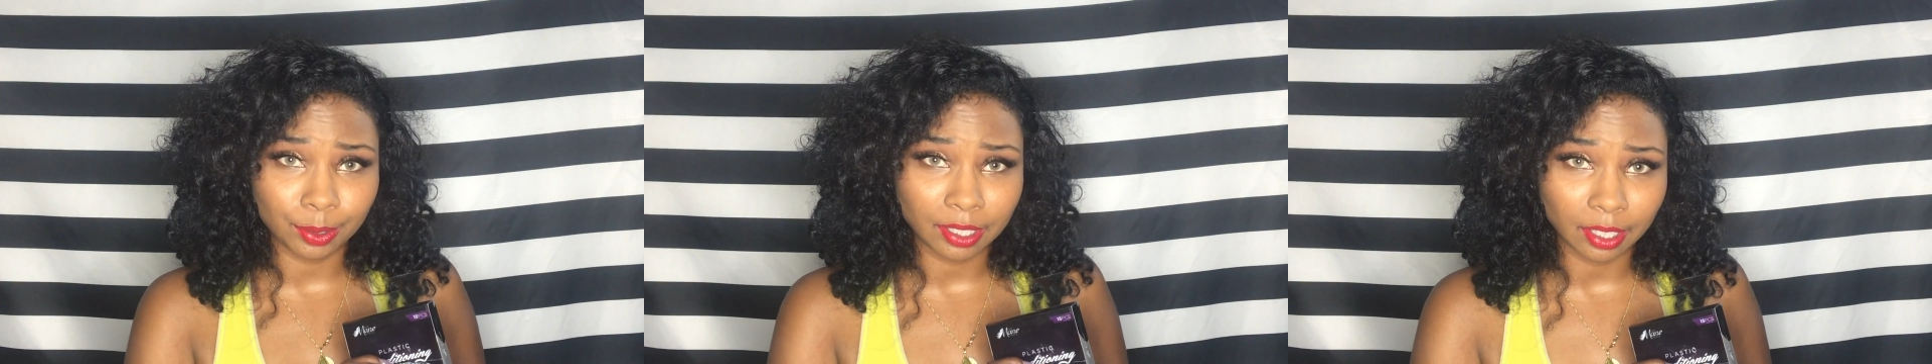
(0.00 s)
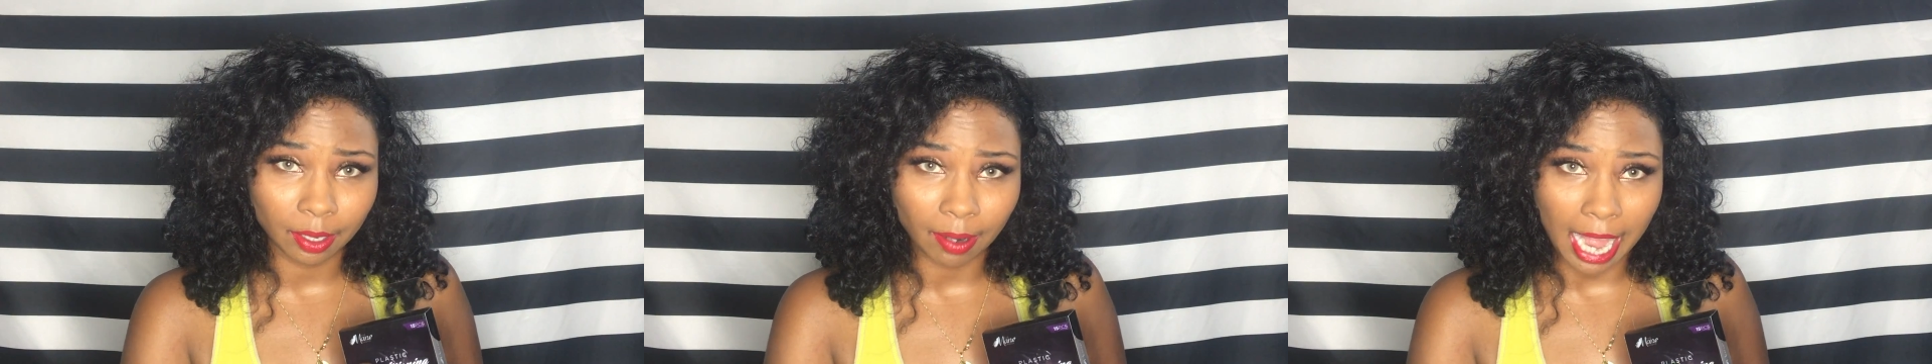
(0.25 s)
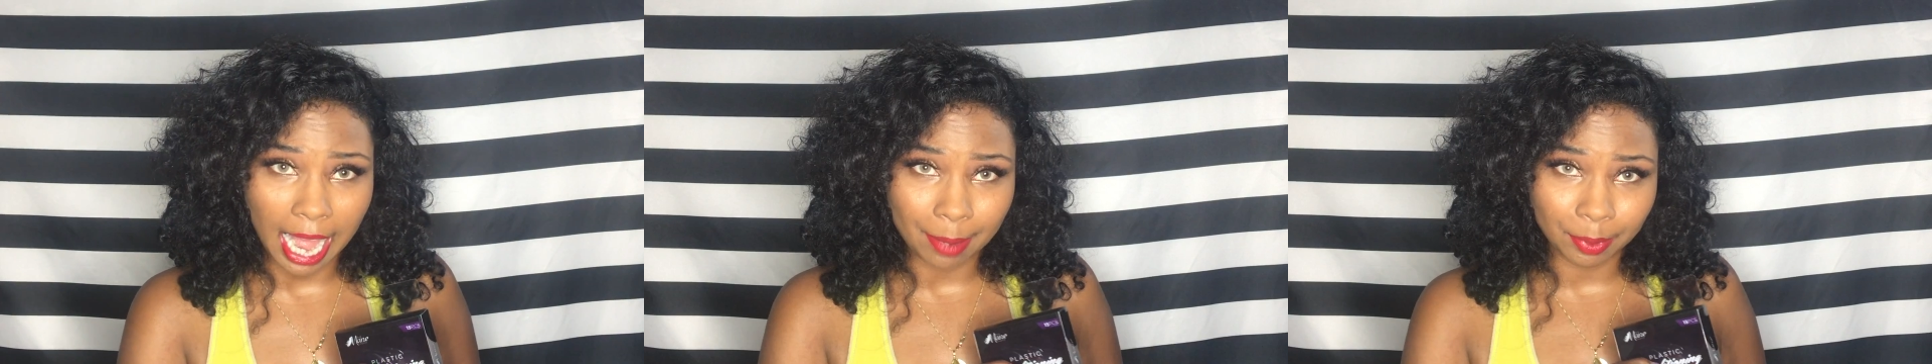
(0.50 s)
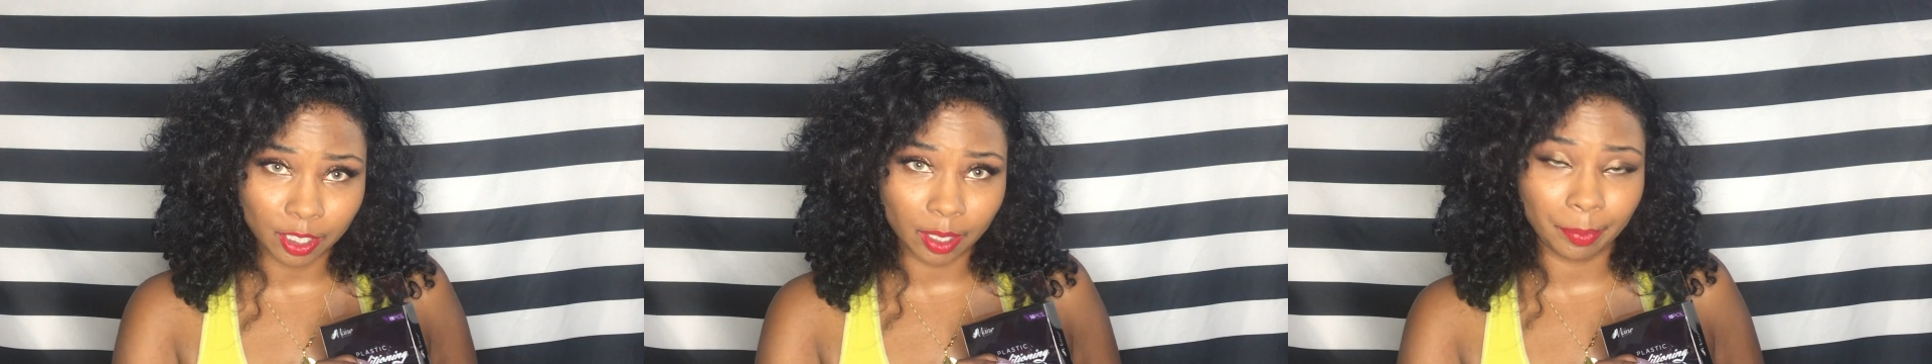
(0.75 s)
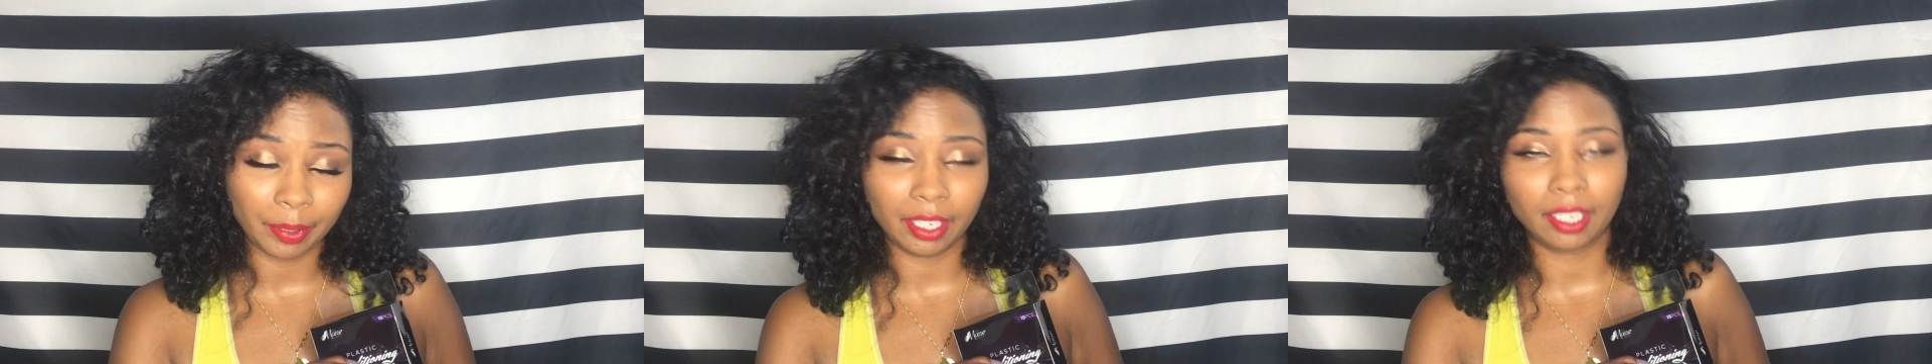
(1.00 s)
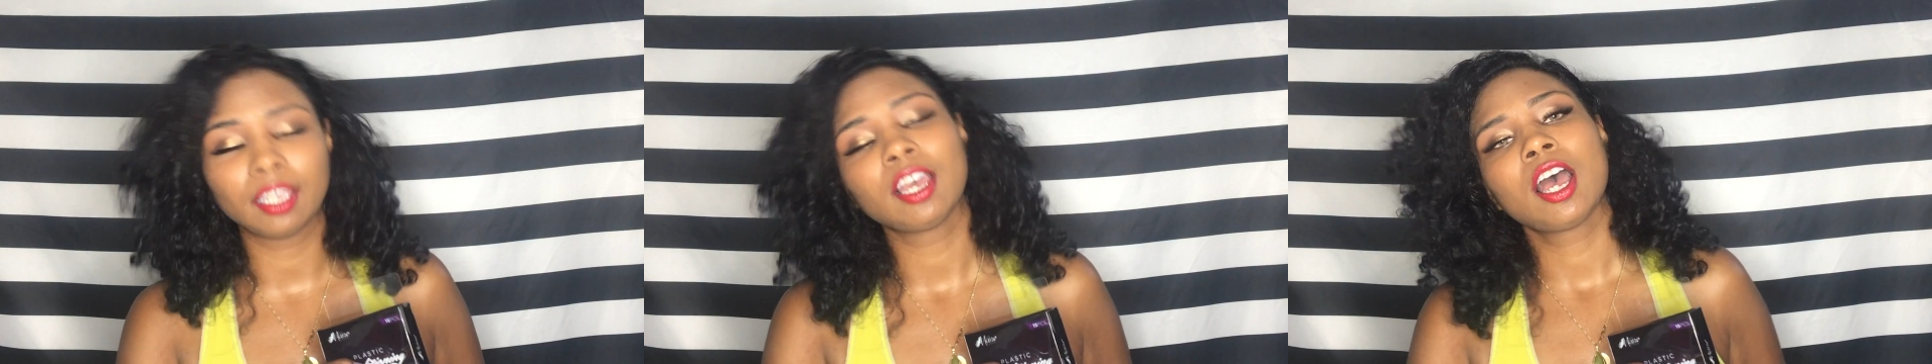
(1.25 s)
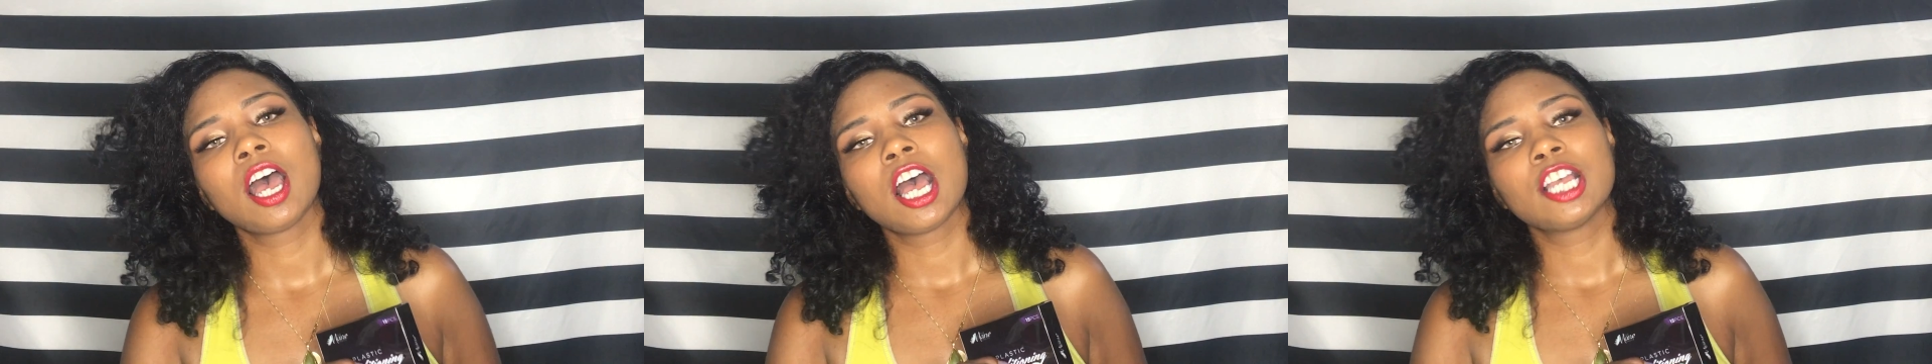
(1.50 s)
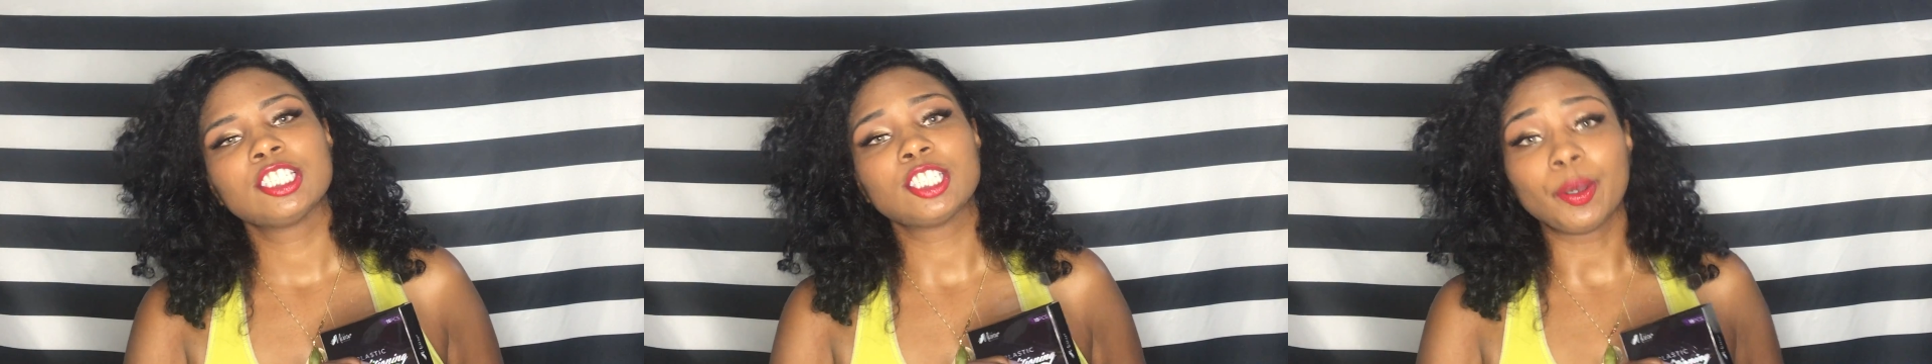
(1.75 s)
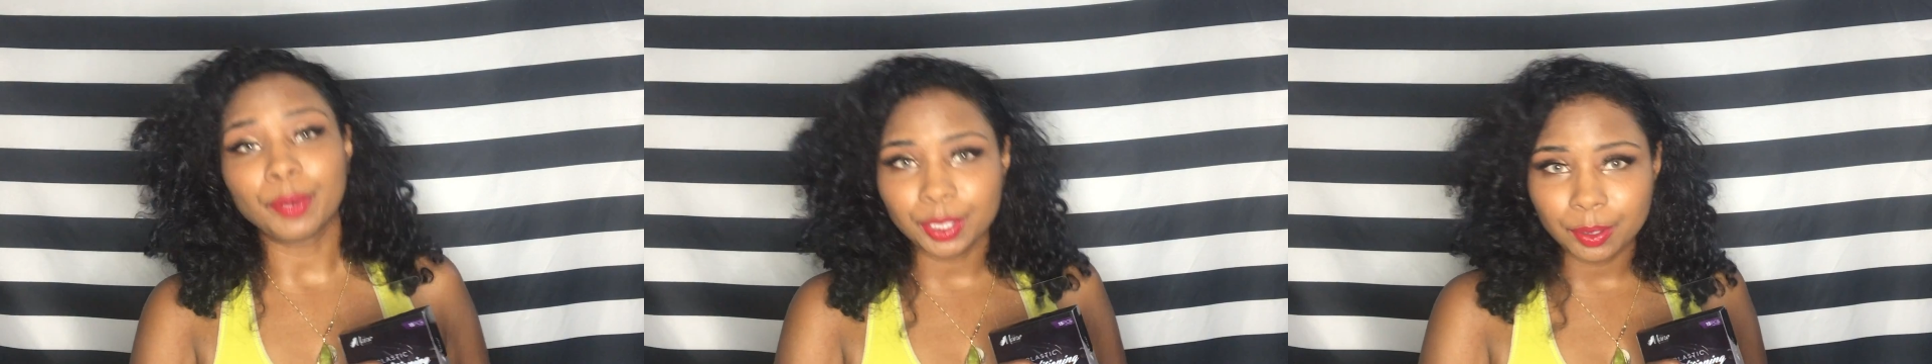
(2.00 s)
So I'm going to be showing